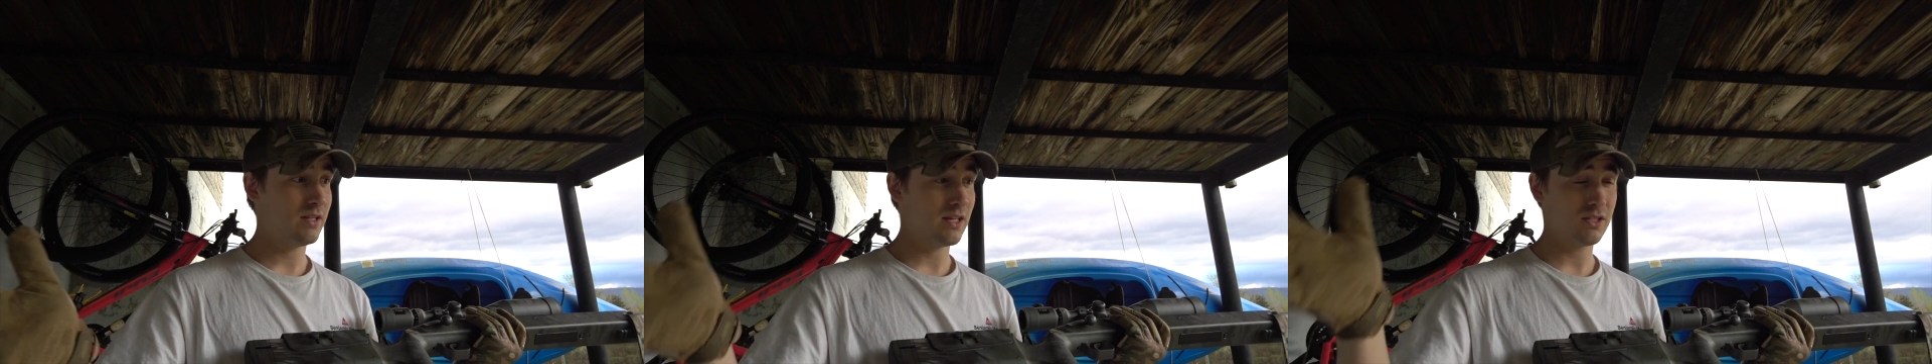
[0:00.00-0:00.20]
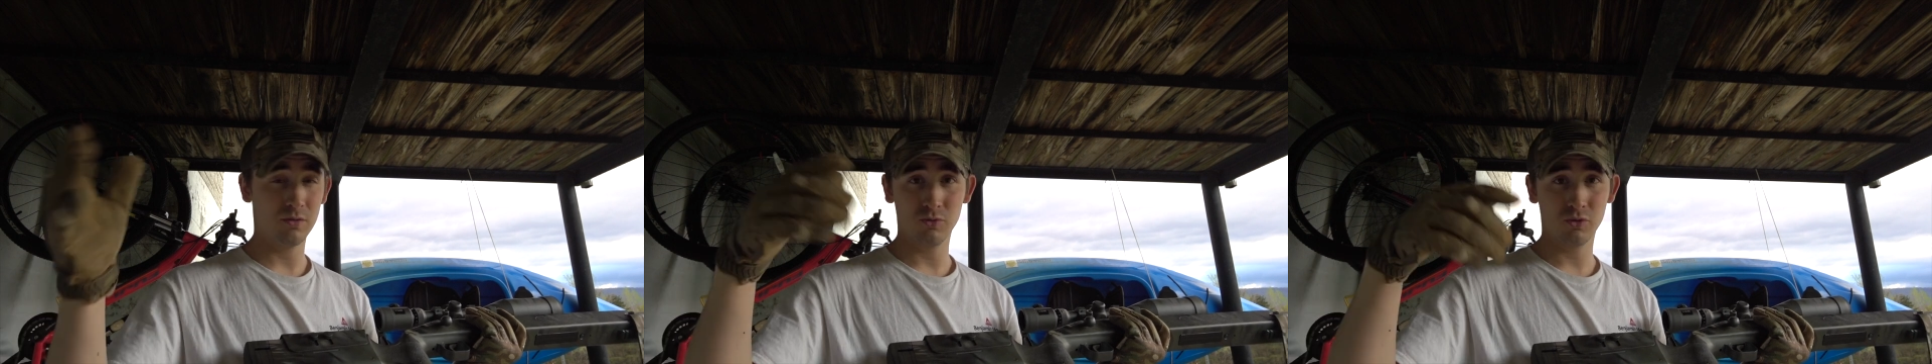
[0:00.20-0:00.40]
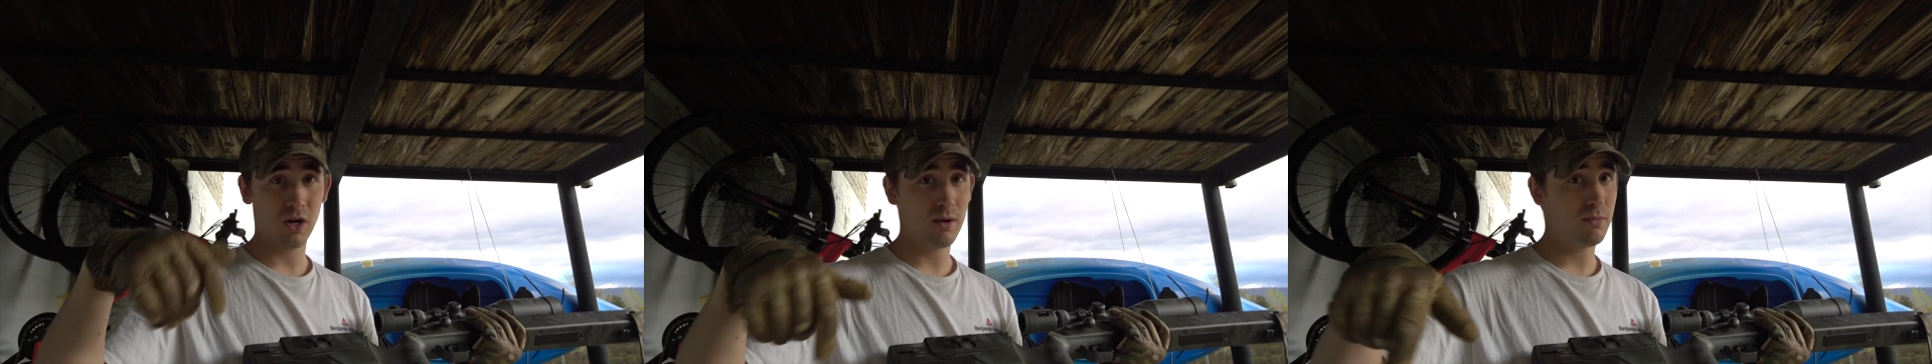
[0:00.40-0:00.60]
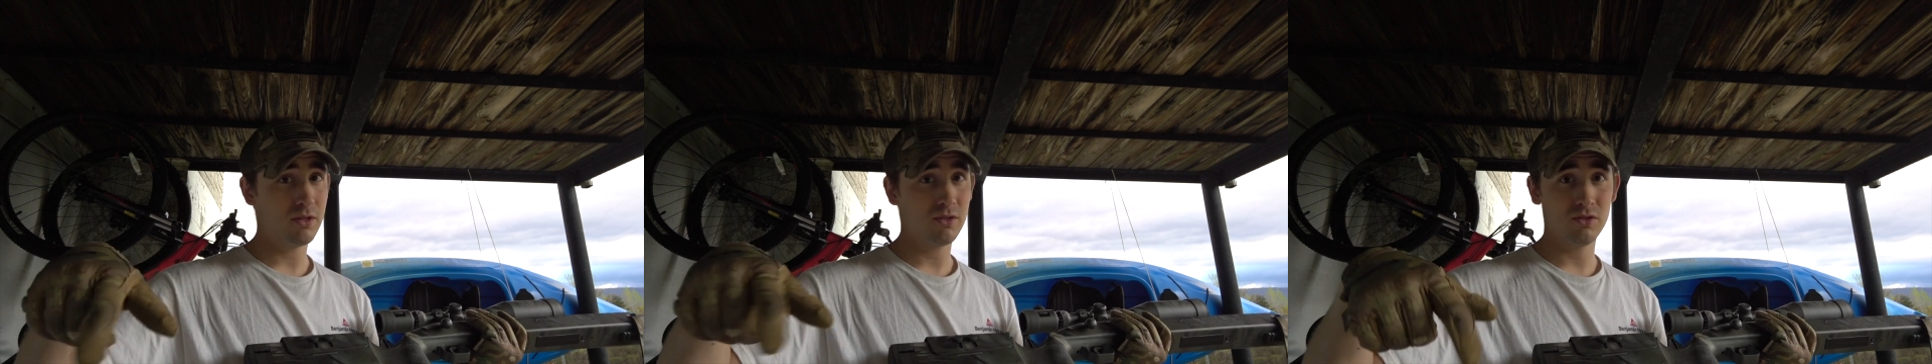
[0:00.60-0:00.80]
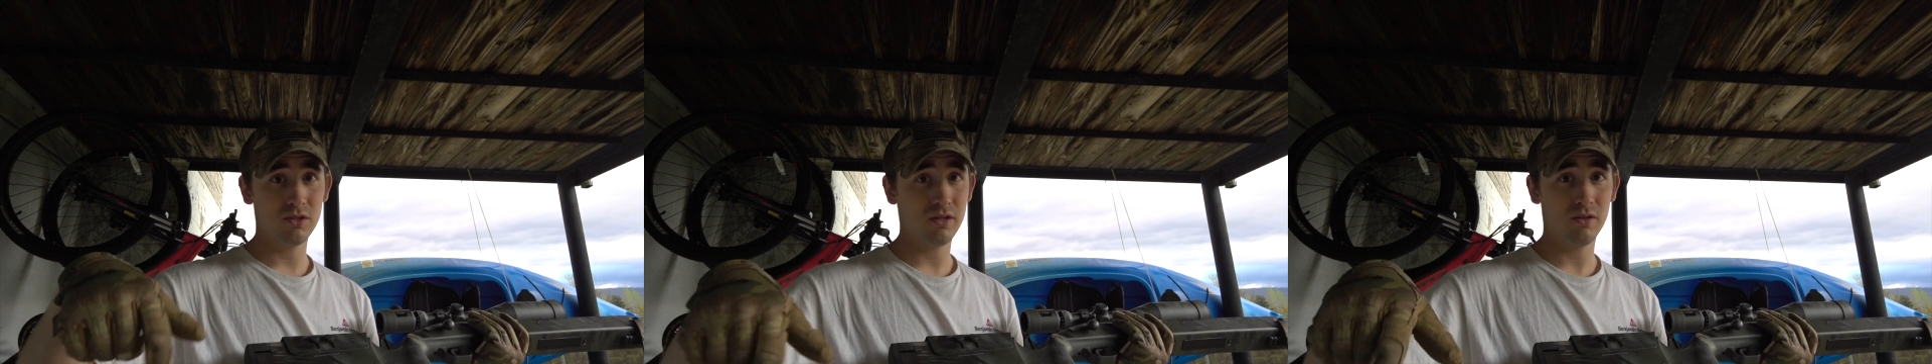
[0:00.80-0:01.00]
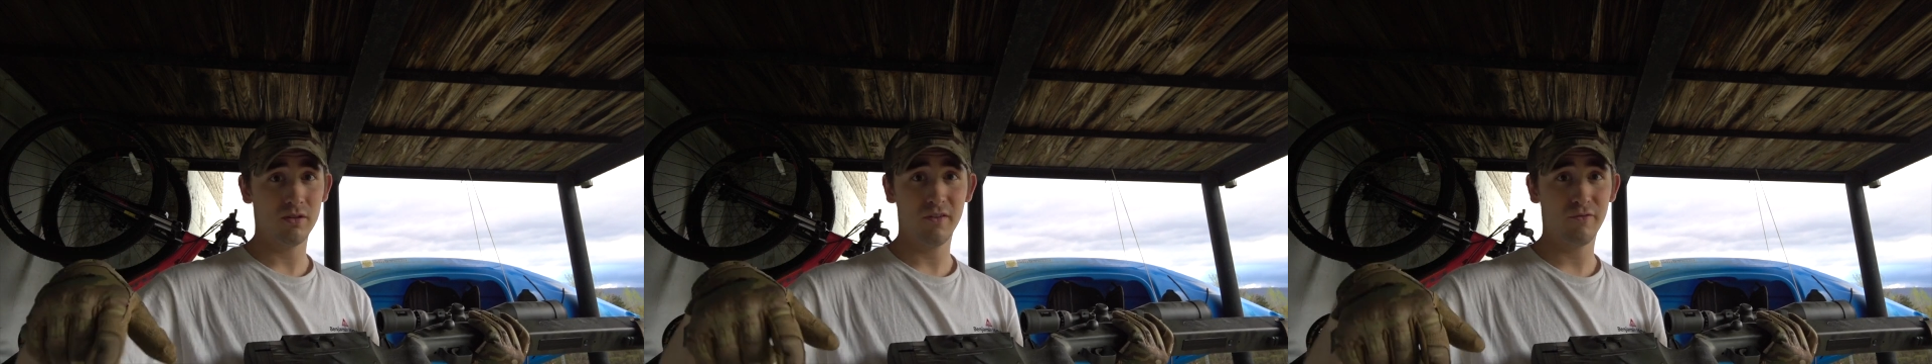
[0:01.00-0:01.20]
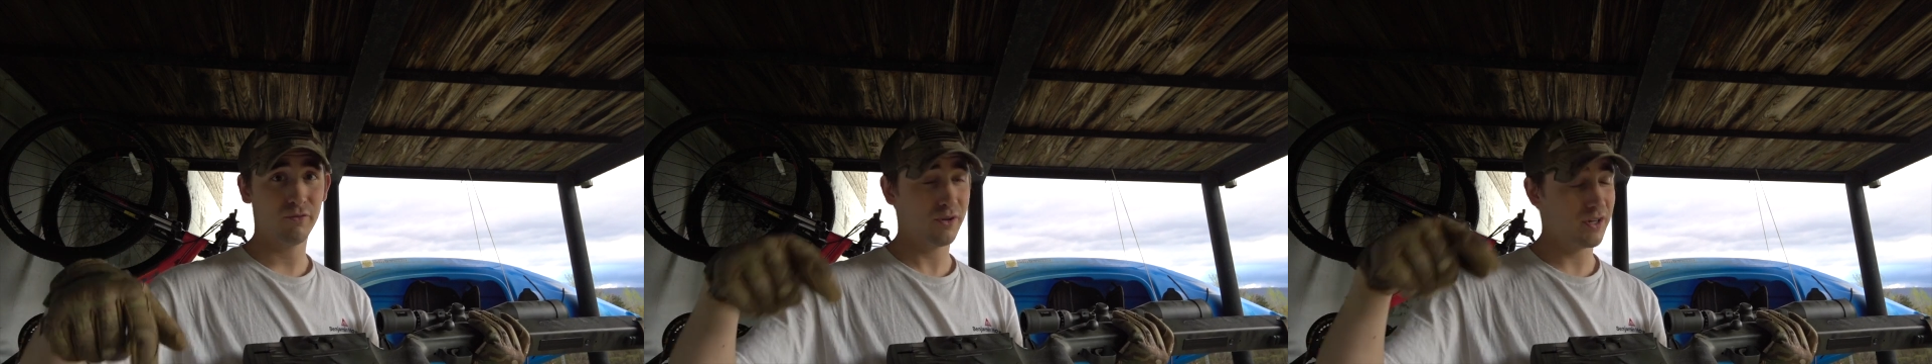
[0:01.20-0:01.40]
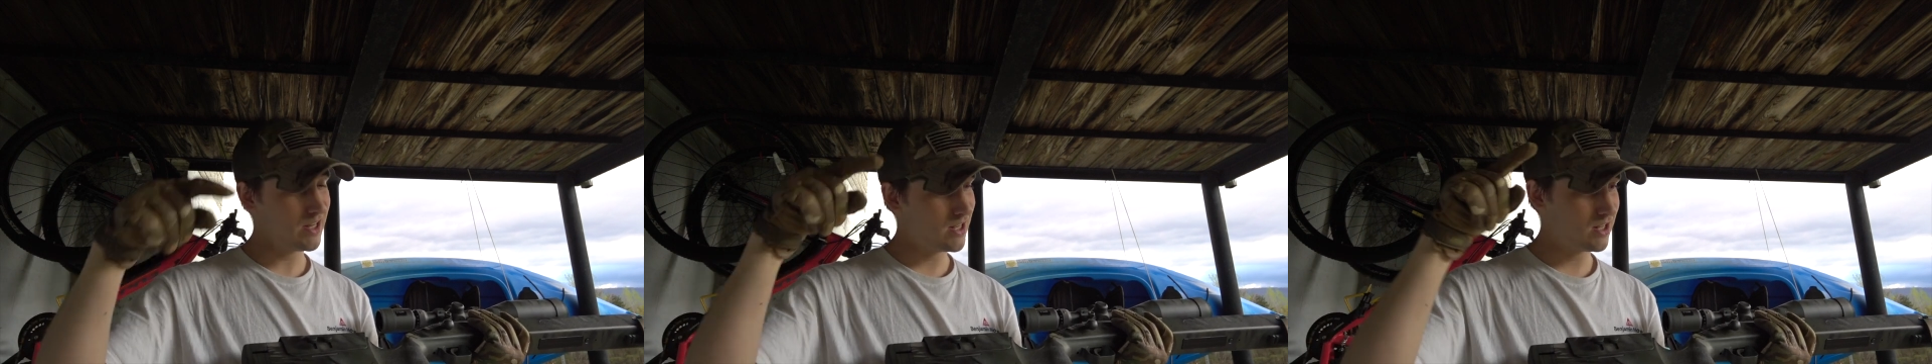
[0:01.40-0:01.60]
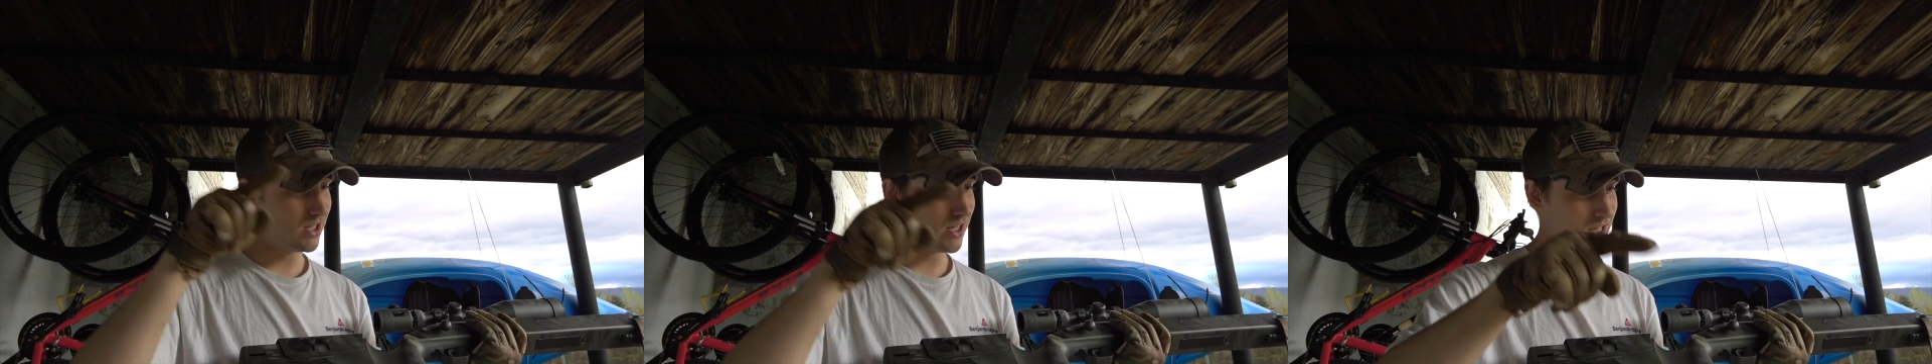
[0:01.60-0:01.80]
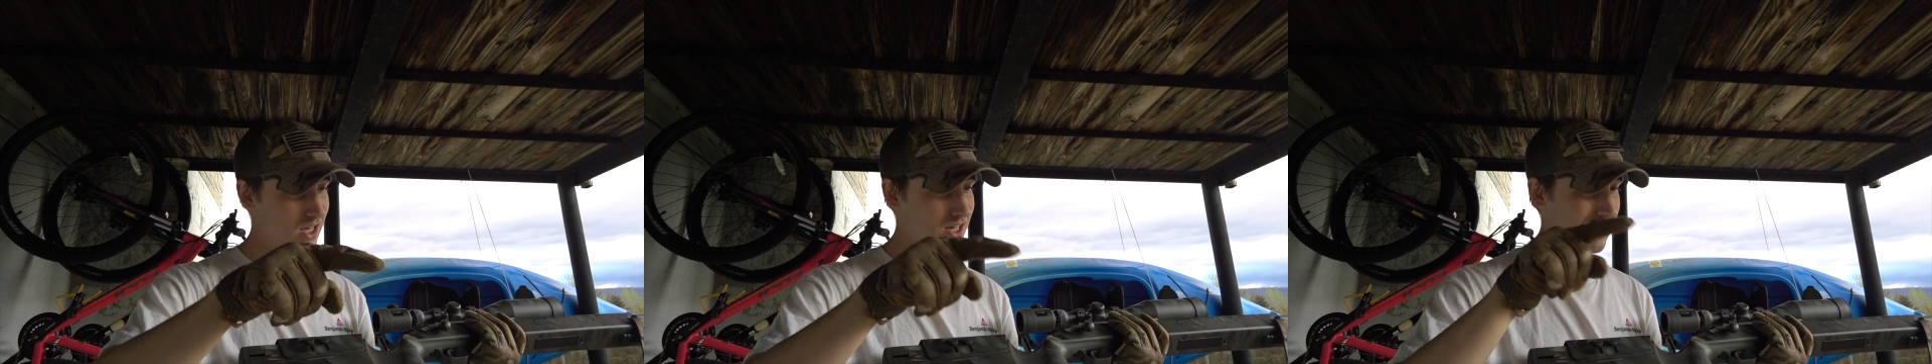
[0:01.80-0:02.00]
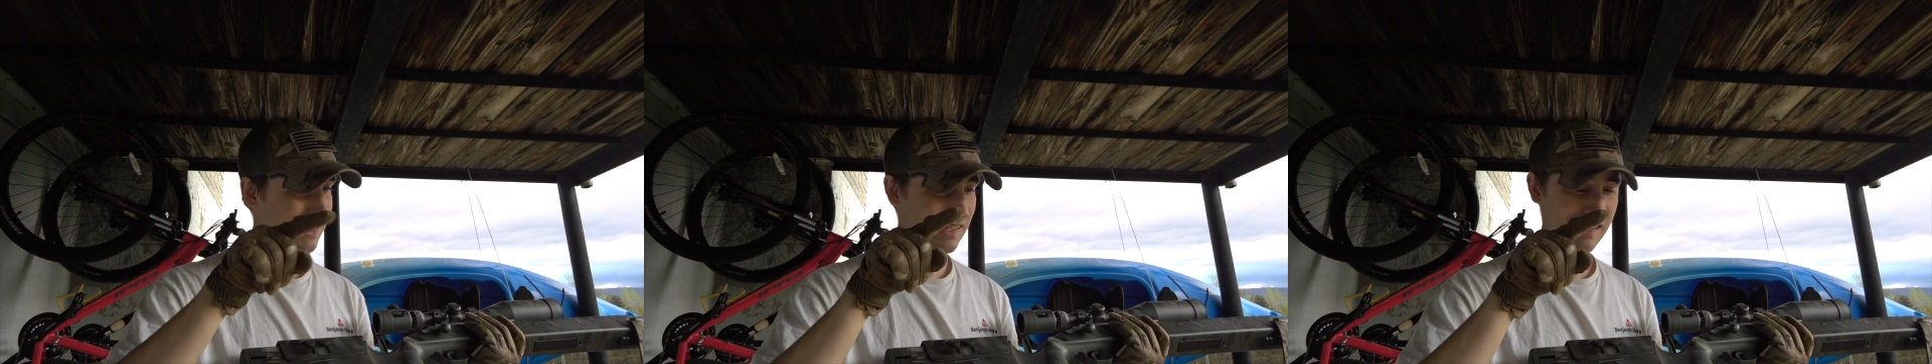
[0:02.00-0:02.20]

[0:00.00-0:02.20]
subscribe button's a free click.